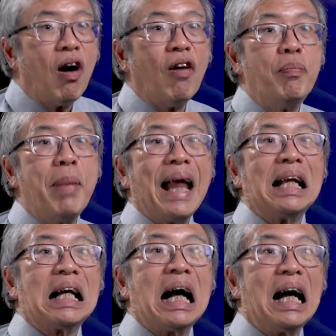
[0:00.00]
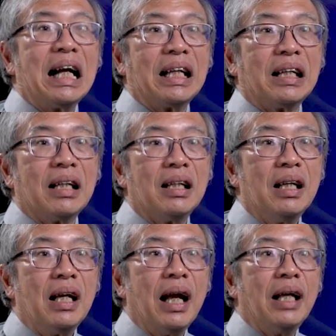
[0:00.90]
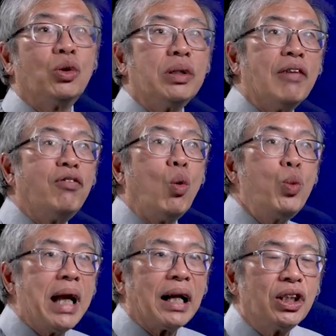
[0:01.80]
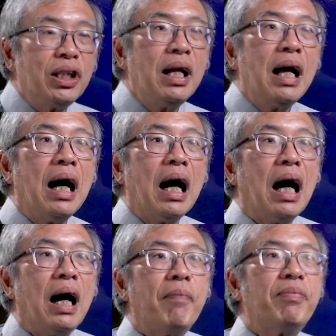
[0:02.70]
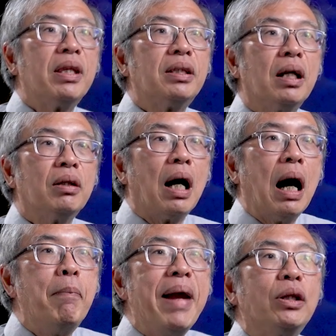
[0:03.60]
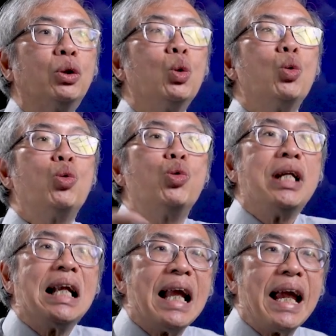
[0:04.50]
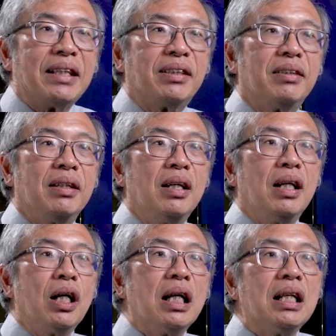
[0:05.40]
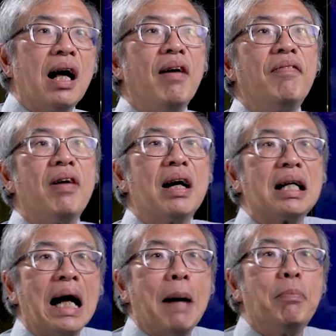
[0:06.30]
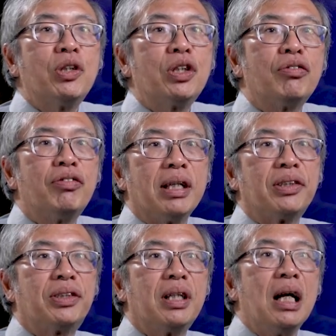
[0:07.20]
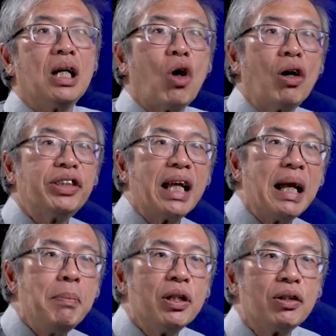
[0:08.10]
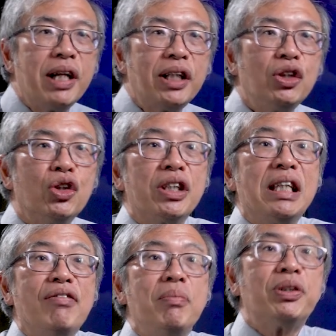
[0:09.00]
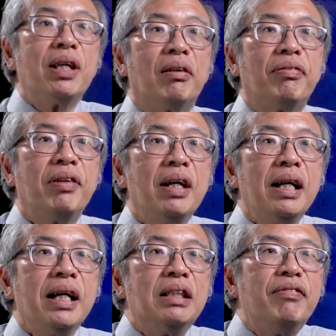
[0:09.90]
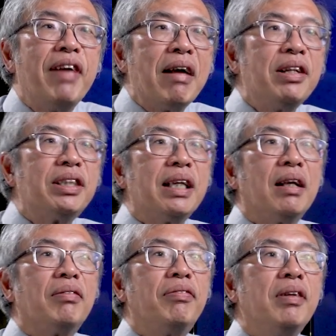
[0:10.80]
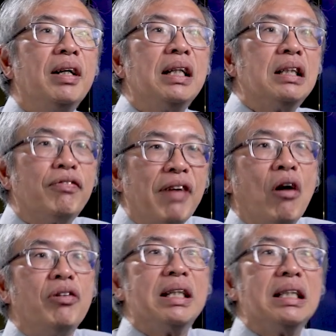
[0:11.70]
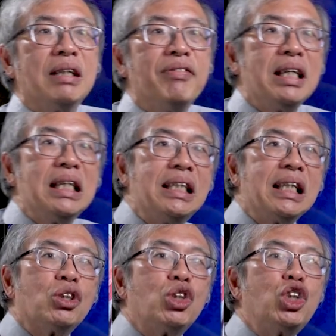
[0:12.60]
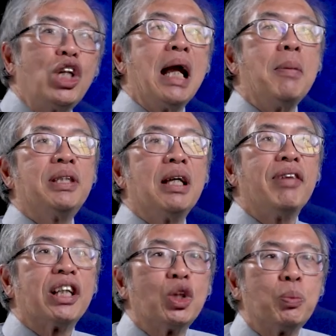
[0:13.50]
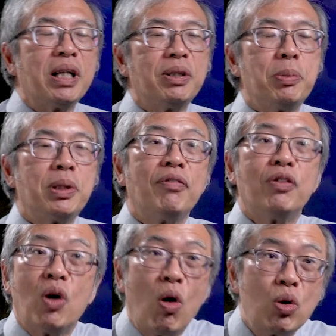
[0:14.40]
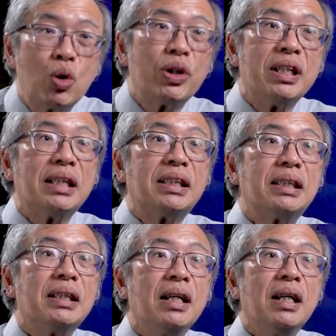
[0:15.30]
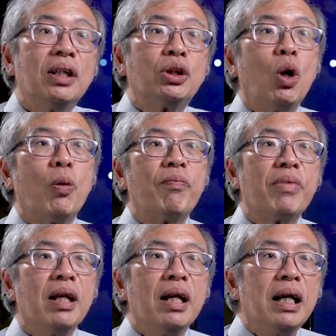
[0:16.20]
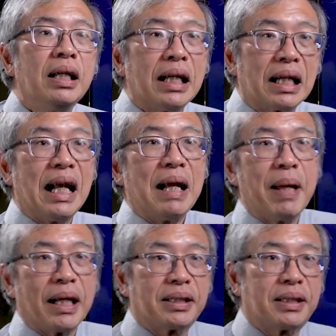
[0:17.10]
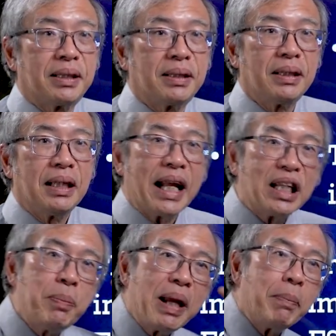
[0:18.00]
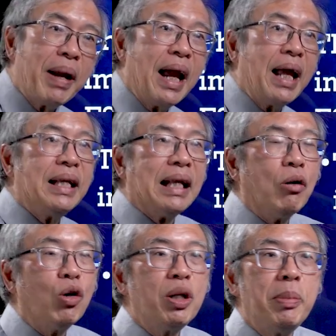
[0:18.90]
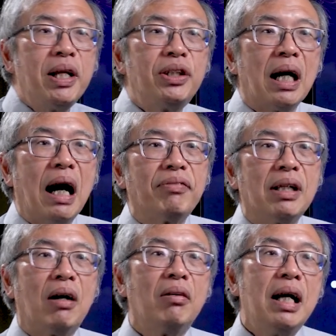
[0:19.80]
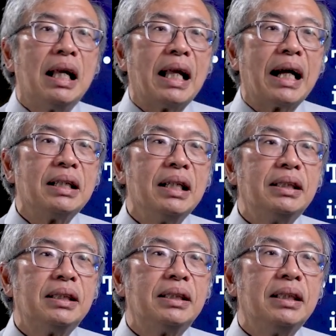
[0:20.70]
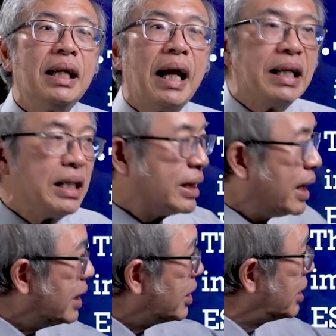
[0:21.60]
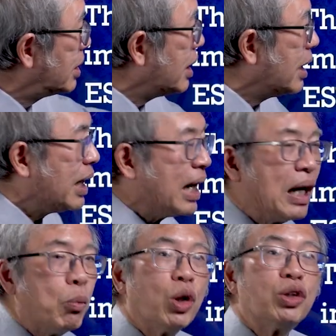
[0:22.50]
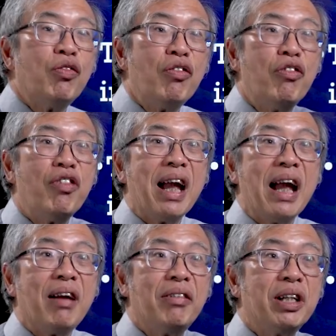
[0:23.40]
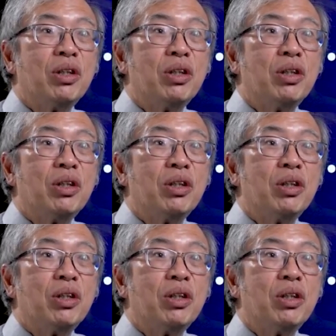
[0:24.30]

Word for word: of mankind. And so therefore, we actually uh, are made to relate. Love comes first. God's aim in creation is to give himself, his very self, is found in giving. He seeks to share himself, express himself in all goodness. So, the climax. Let us make man in our own image, after our likeness. And he says, it was very